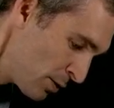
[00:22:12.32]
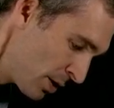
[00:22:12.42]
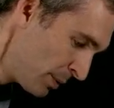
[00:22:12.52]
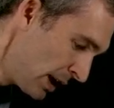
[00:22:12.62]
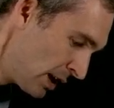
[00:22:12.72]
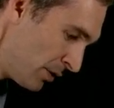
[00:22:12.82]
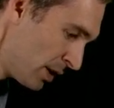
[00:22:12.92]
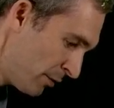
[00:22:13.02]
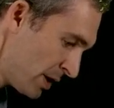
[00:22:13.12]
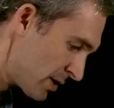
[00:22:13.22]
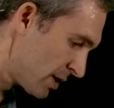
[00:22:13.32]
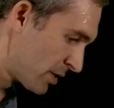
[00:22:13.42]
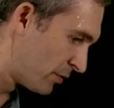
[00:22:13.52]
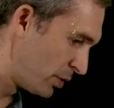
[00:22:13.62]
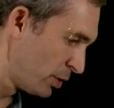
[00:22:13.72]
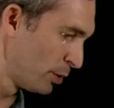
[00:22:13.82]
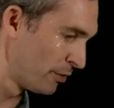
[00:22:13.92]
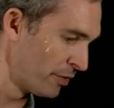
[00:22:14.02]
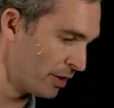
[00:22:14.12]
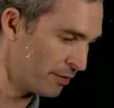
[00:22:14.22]
going to give you the physicist's view
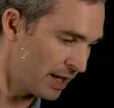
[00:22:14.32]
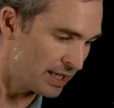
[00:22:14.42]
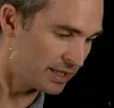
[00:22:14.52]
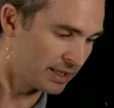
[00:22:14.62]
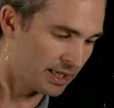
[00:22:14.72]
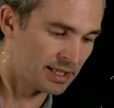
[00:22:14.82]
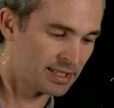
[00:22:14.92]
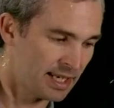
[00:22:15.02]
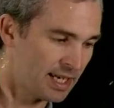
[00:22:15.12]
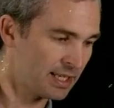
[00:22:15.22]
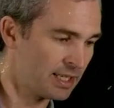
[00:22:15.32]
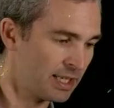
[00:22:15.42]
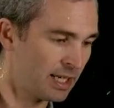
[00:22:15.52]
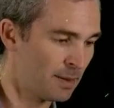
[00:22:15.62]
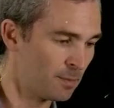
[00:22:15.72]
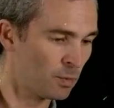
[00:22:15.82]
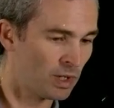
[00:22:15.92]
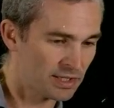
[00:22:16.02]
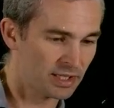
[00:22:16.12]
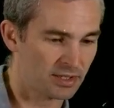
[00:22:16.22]
of how you can understand
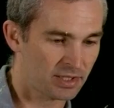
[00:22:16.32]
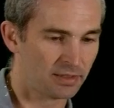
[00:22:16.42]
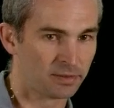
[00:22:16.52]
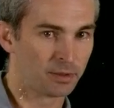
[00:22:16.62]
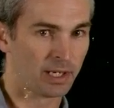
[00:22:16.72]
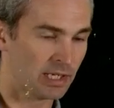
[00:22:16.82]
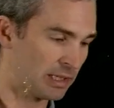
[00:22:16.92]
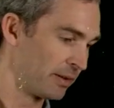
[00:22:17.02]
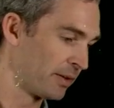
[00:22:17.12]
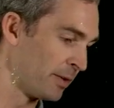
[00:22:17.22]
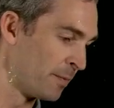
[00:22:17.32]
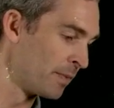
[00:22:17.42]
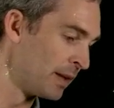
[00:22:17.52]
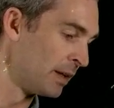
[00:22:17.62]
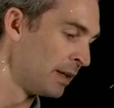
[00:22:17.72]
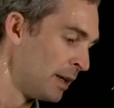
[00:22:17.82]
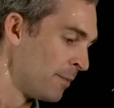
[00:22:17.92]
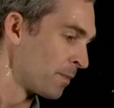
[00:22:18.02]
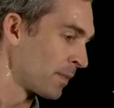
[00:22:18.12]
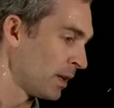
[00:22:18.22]
what's in a set of equations.
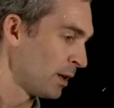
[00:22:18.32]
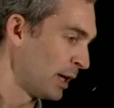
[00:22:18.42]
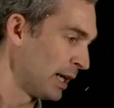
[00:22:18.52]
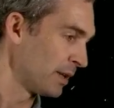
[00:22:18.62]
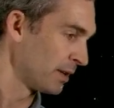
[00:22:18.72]
All right.